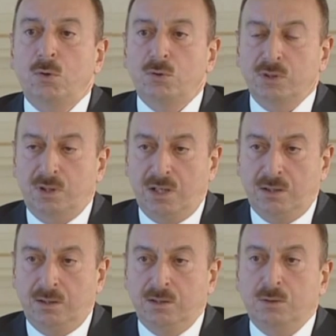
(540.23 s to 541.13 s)
all the
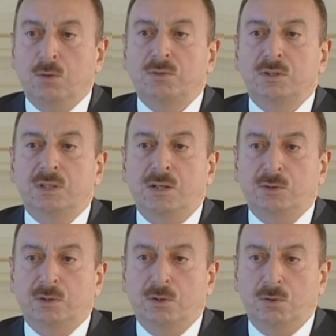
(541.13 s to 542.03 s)
countries of the
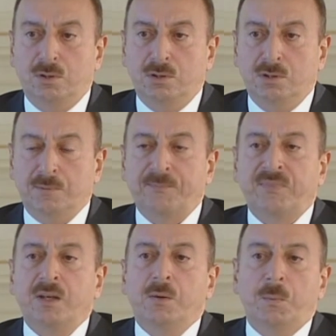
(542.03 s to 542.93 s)
Southern Caucasus,
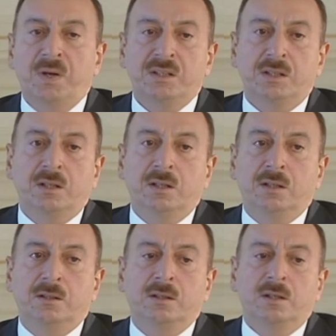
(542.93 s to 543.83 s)
whether
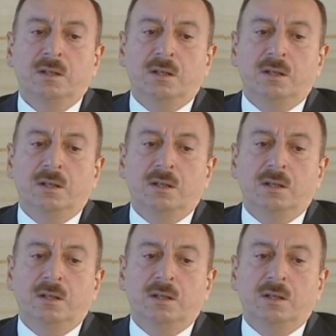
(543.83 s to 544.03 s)
it